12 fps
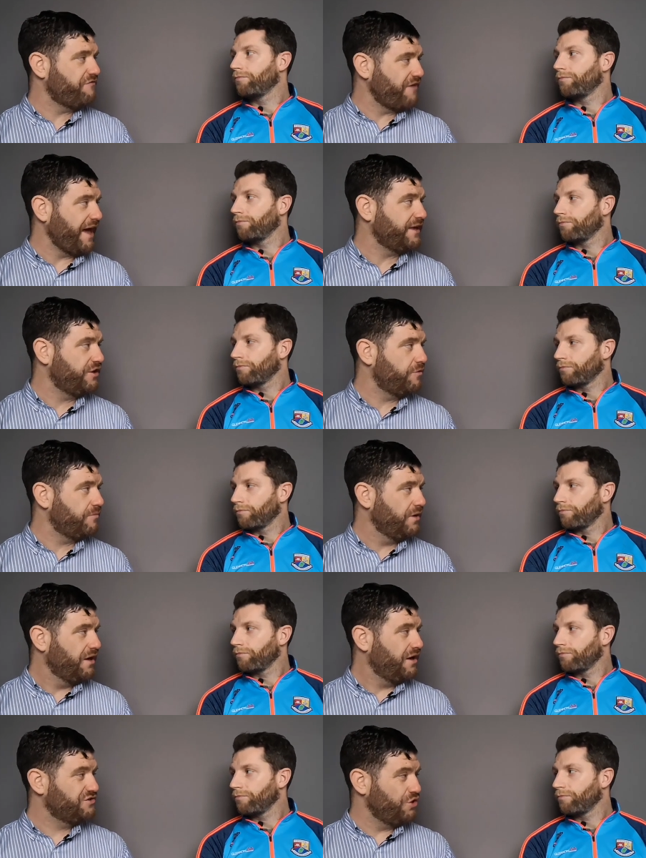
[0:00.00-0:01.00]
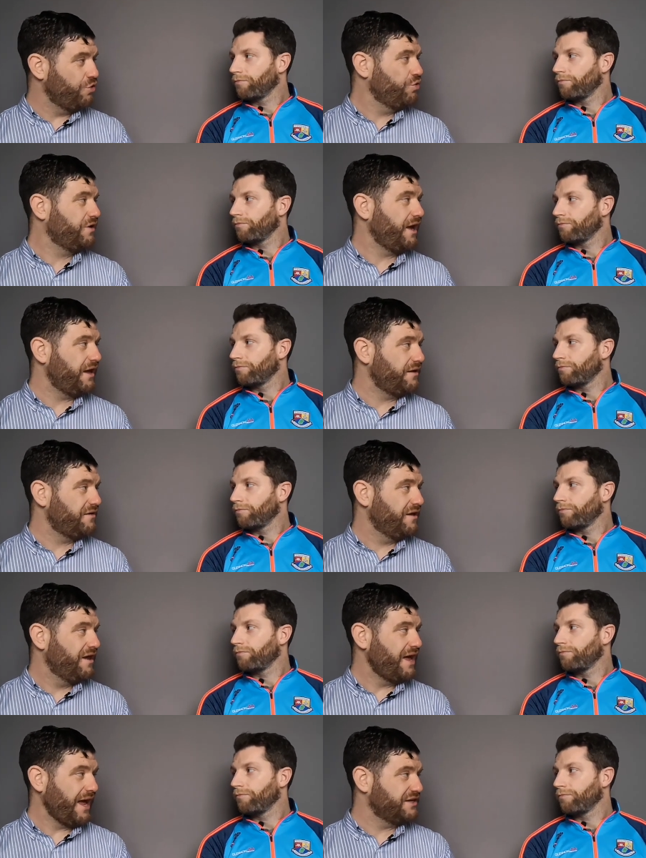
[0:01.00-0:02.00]
Speaker 1: a vacuum, it's who can
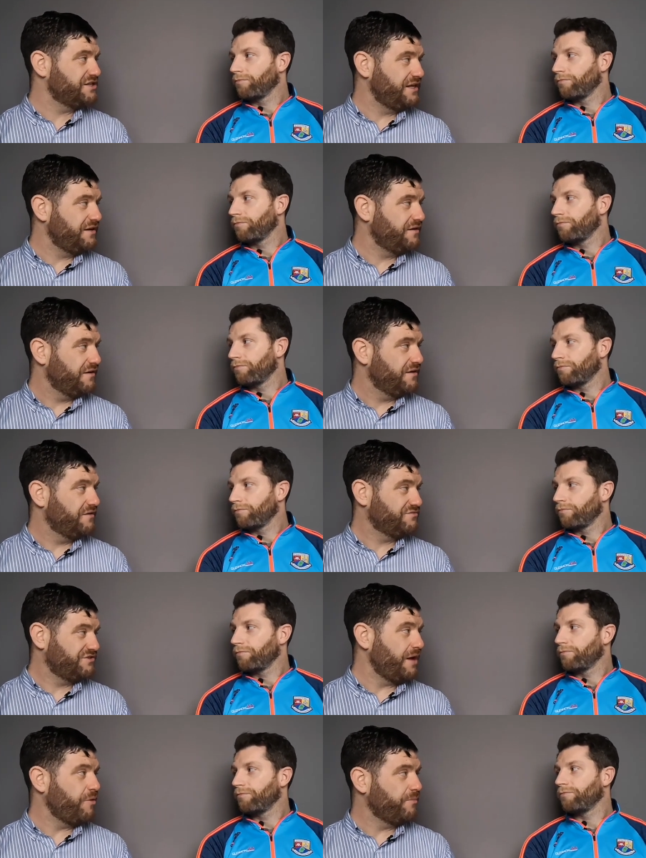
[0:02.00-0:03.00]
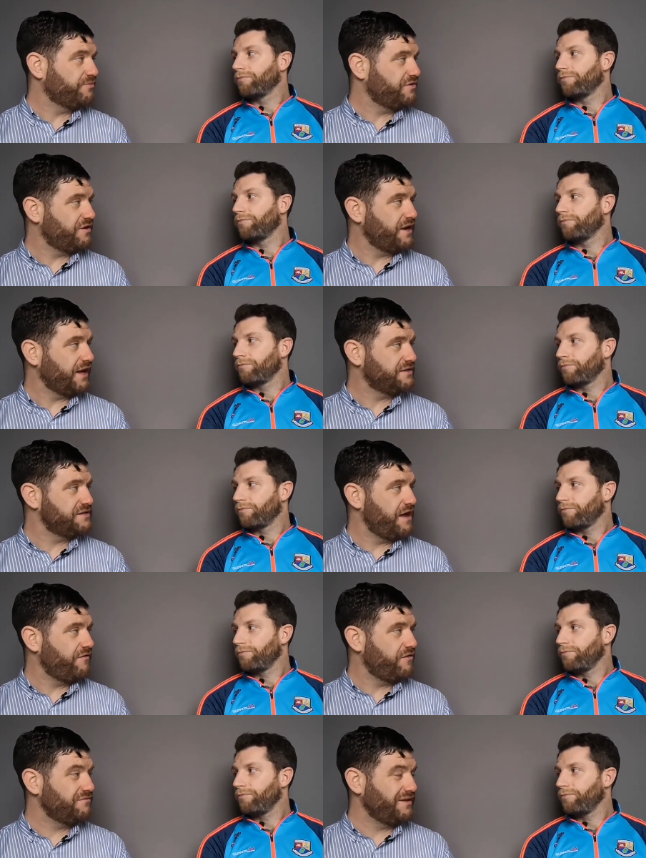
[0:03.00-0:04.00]
actually step up to the next
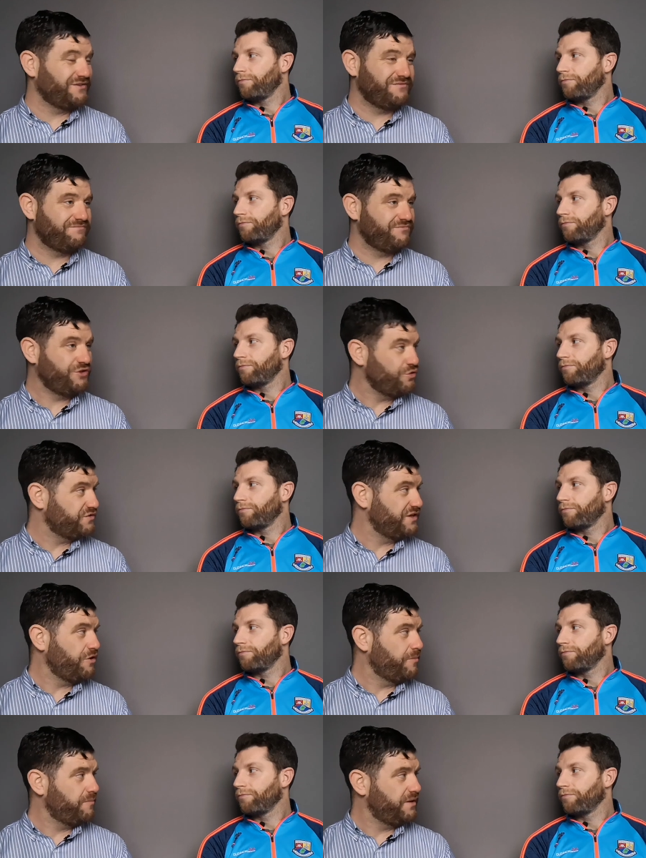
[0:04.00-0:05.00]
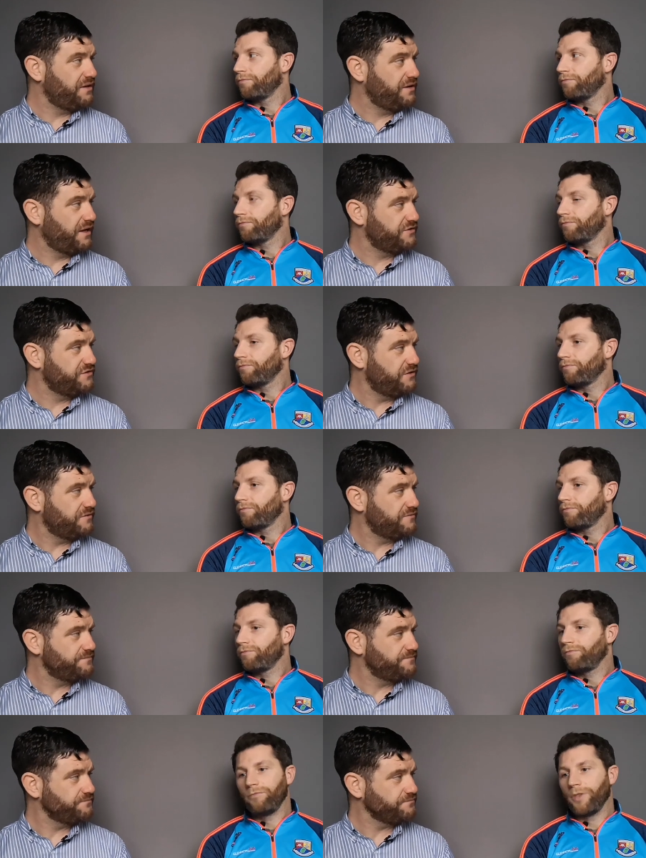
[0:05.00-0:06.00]
level. Like, do you see Dublin beating next year?
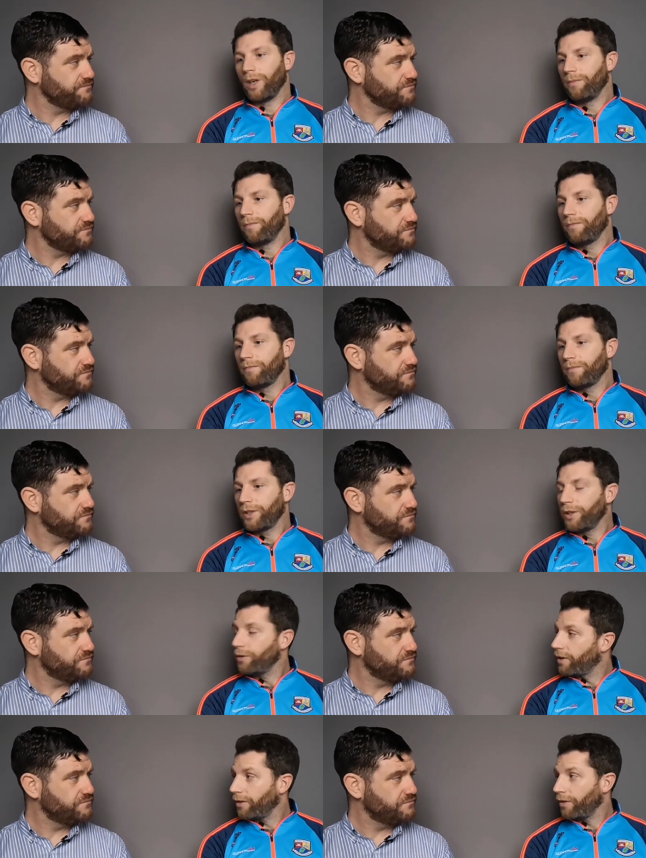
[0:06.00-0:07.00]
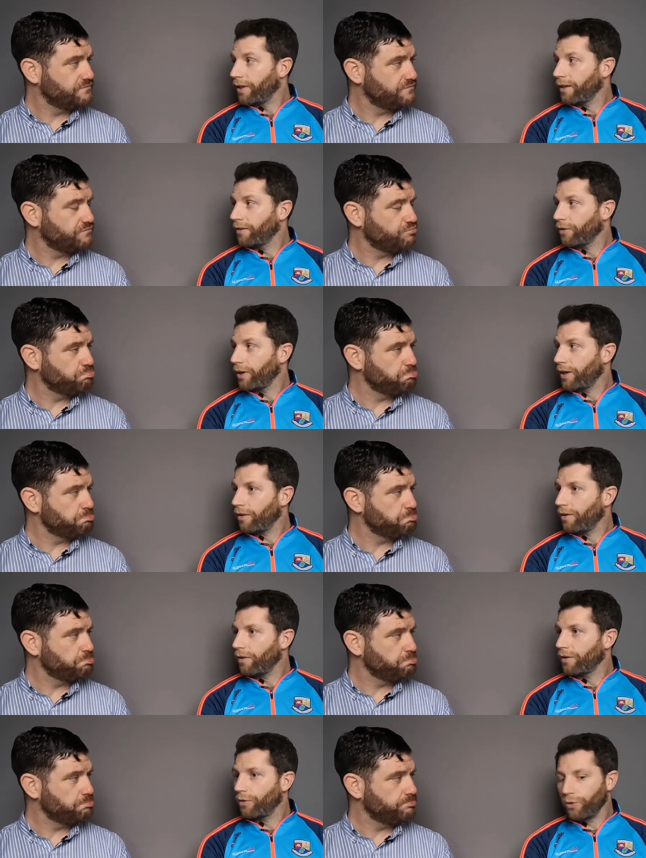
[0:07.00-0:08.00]
Speaker 2: No. Do you, do you think
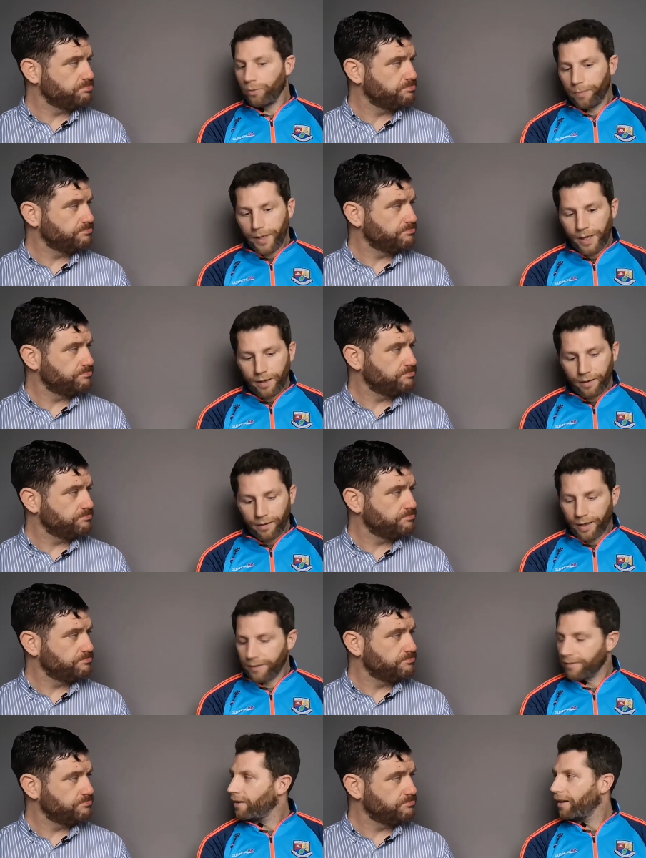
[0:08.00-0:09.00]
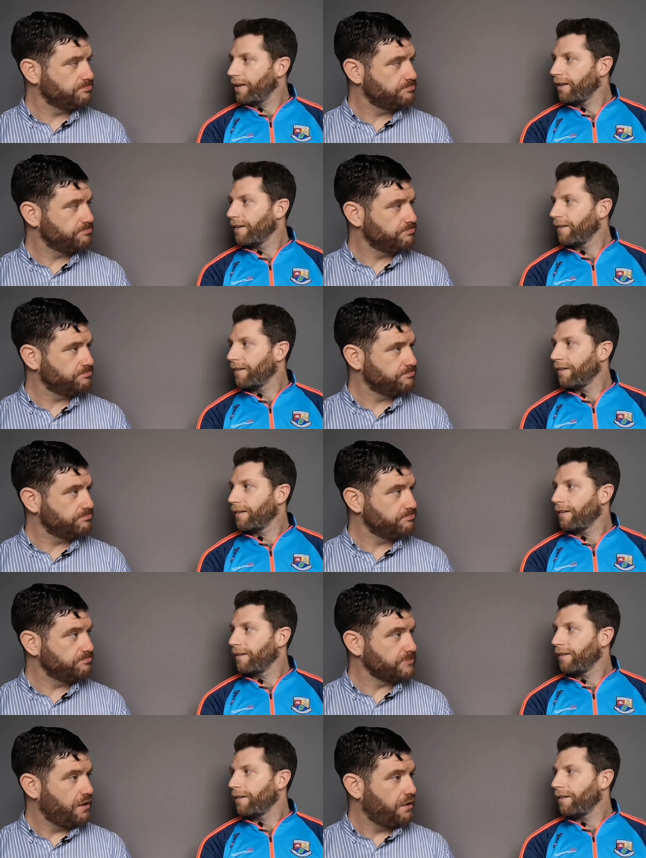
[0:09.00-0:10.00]
Donegal could be next in line?
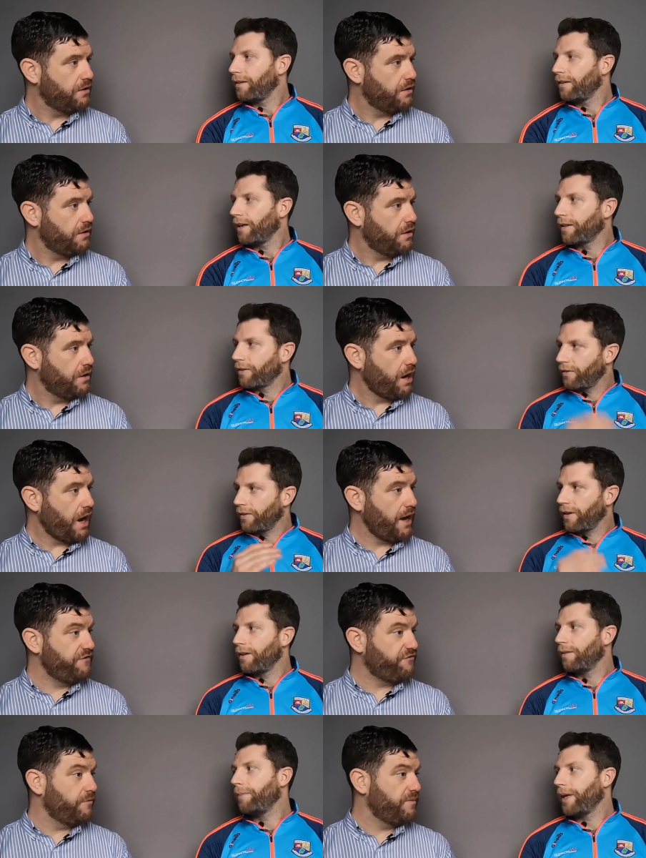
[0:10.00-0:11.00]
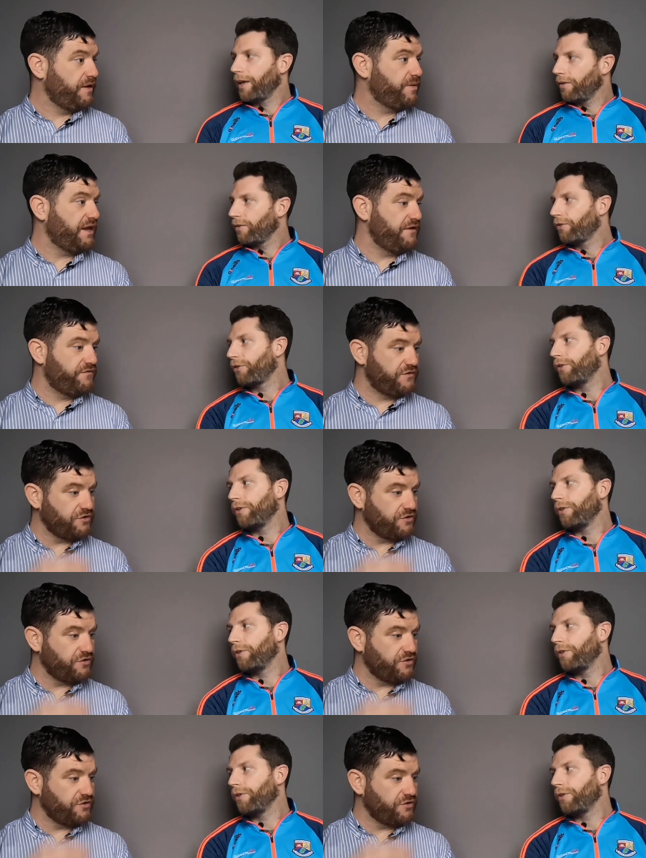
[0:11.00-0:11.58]
like to I firmly believe that